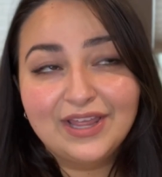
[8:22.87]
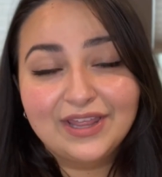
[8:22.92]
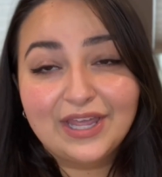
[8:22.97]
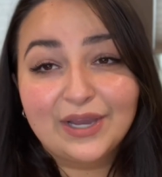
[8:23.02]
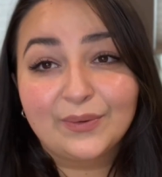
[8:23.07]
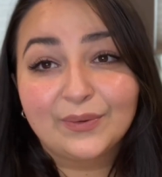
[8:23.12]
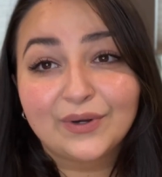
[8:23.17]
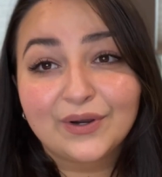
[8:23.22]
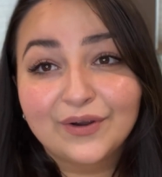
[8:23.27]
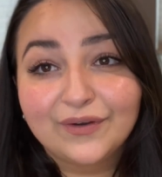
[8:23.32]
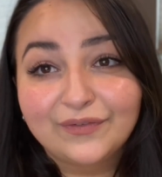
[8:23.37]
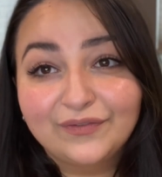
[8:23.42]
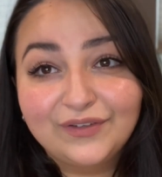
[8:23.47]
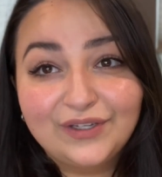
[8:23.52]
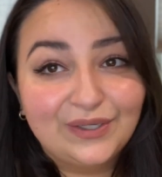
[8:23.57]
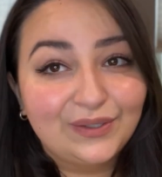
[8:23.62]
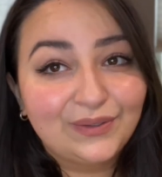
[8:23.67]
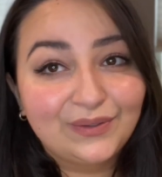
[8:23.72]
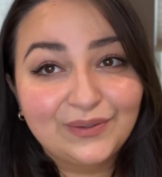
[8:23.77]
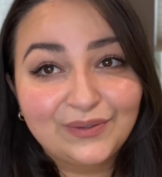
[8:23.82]
There were a
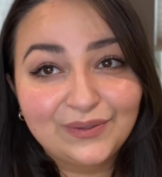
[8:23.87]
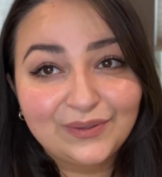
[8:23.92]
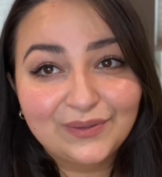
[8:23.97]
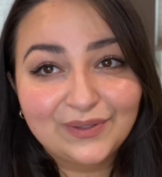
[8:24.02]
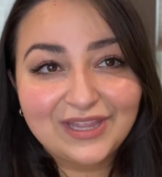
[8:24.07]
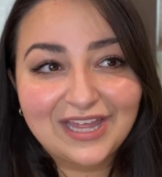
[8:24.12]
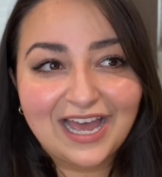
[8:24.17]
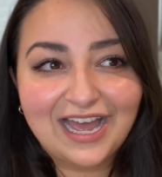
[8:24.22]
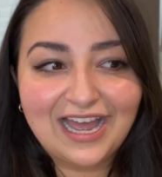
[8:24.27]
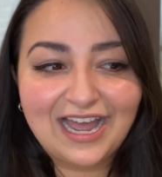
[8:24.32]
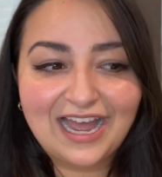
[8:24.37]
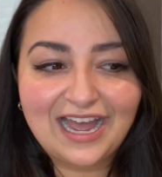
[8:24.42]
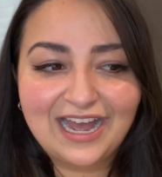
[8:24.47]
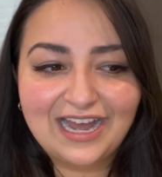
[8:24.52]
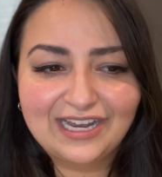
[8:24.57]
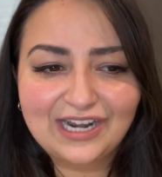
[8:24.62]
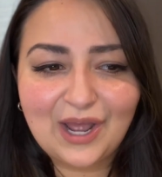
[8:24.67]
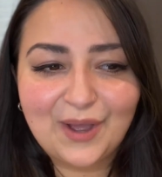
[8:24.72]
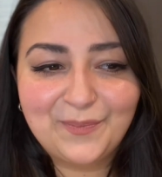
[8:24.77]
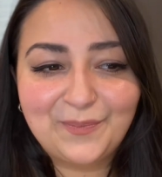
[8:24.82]
few that
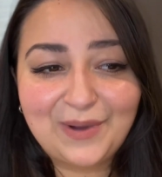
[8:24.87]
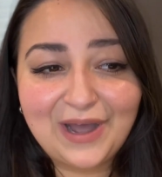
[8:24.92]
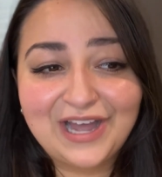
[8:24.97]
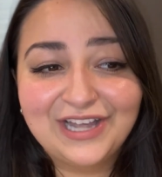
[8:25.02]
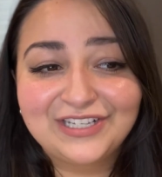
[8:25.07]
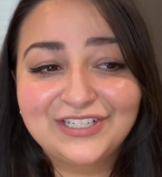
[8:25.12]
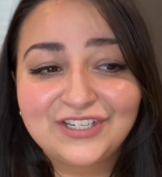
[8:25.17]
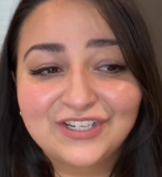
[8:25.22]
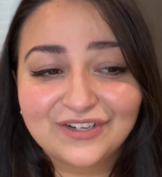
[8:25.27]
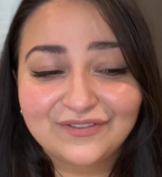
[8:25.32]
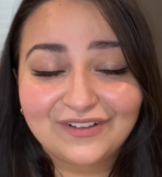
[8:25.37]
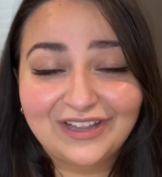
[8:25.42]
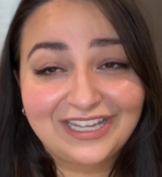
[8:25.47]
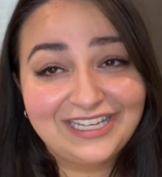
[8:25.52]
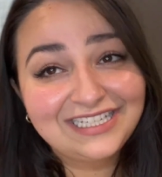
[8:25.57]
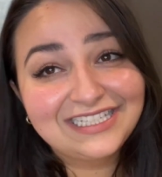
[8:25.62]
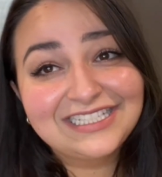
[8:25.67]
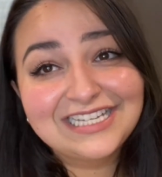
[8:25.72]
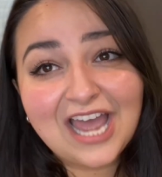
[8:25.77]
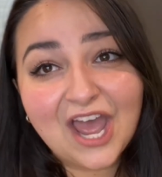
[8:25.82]
had a bunch of
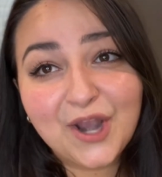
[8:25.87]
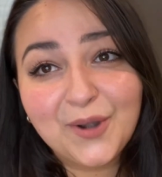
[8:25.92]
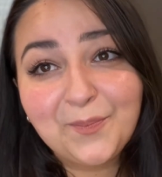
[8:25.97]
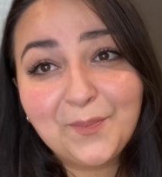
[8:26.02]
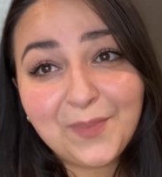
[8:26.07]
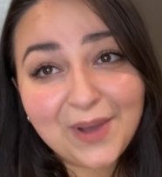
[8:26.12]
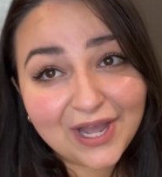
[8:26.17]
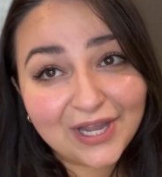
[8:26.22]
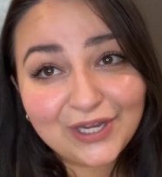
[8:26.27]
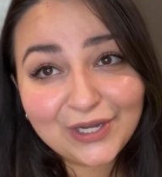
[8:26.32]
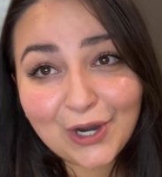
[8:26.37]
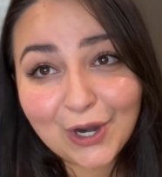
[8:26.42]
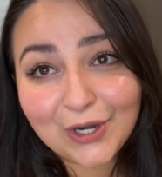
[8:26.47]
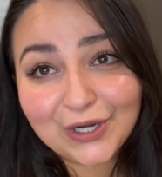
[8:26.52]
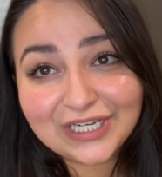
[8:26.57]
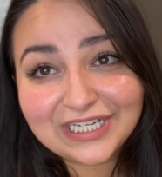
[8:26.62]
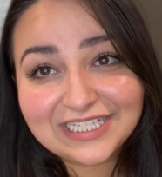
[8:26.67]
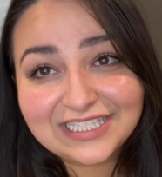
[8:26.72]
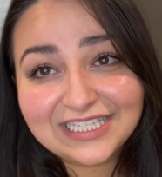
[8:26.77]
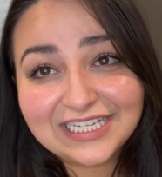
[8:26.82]
like dead bug
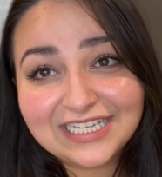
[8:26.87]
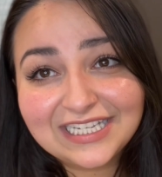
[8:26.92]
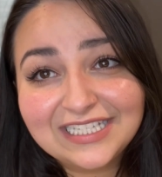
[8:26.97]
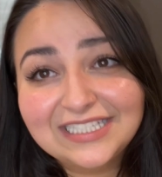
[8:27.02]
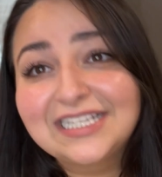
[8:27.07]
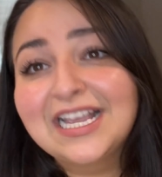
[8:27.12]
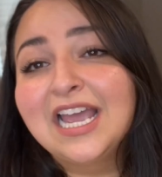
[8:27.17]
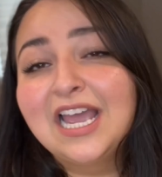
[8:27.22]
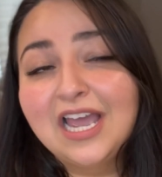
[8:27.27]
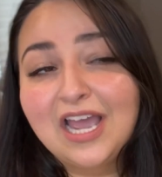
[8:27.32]
carcasses